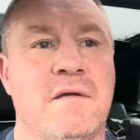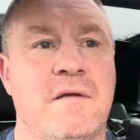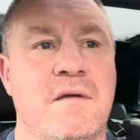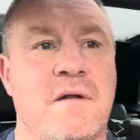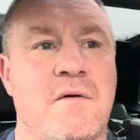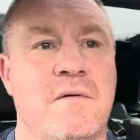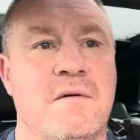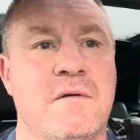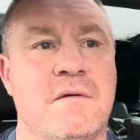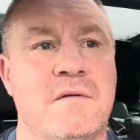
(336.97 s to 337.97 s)
you know,
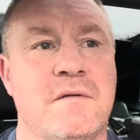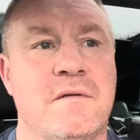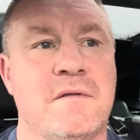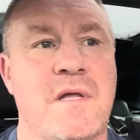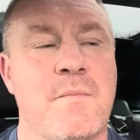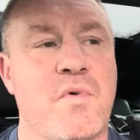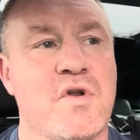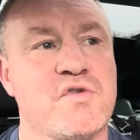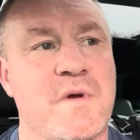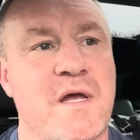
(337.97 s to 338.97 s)
them
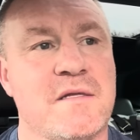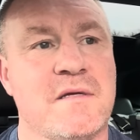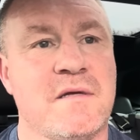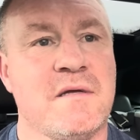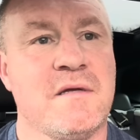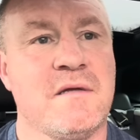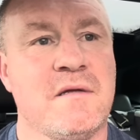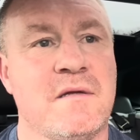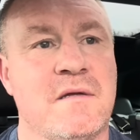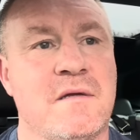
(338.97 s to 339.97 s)
bullets weren't
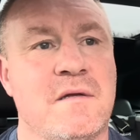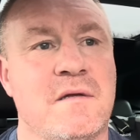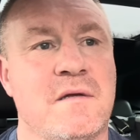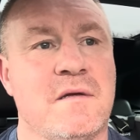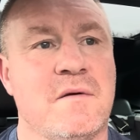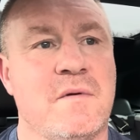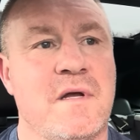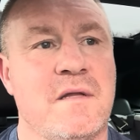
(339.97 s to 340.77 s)
for